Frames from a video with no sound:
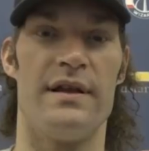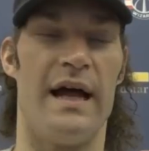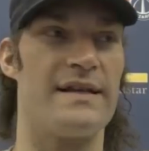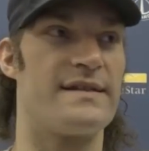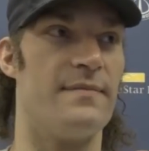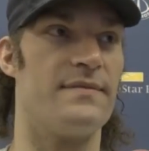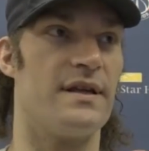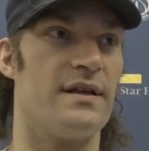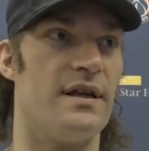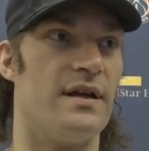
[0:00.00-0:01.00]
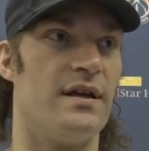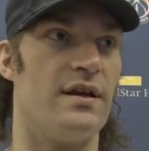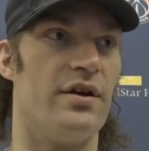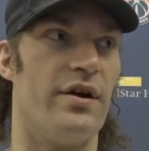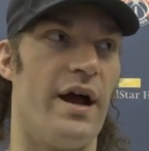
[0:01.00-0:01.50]
that's something that, you
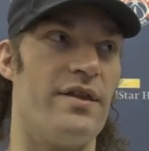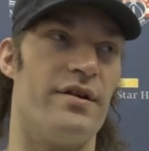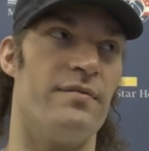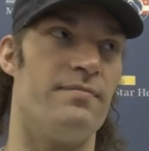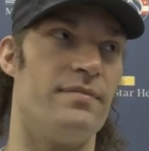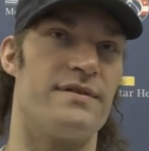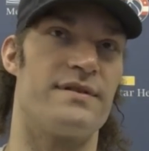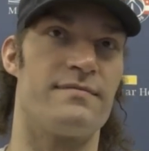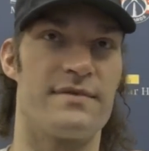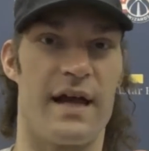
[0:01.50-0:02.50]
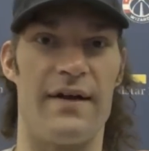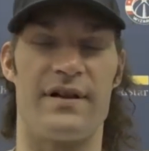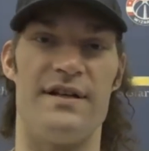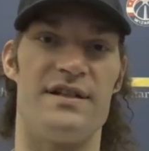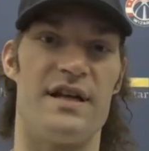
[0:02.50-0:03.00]
know, it's kind
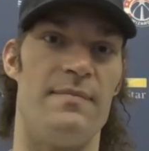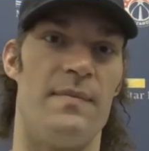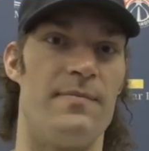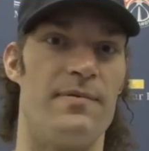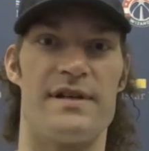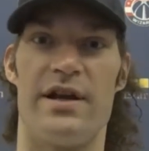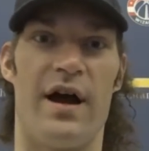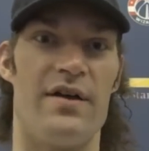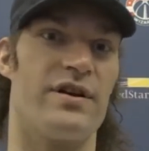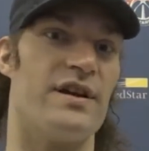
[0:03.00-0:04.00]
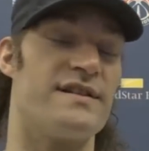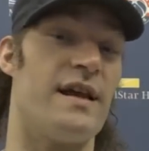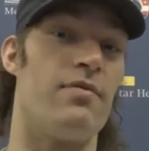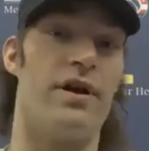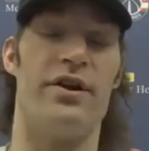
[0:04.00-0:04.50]
of a cliche, but people say you're either going to
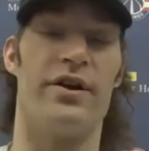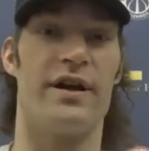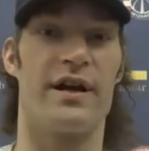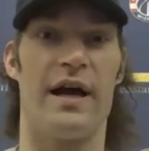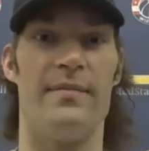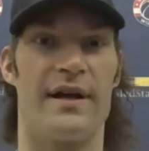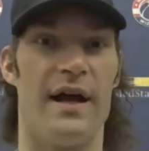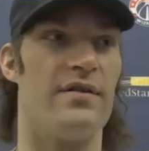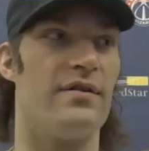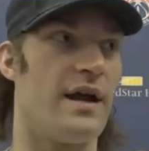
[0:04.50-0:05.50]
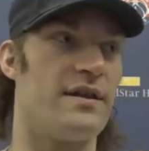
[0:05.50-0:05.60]
separate or you're going to come together.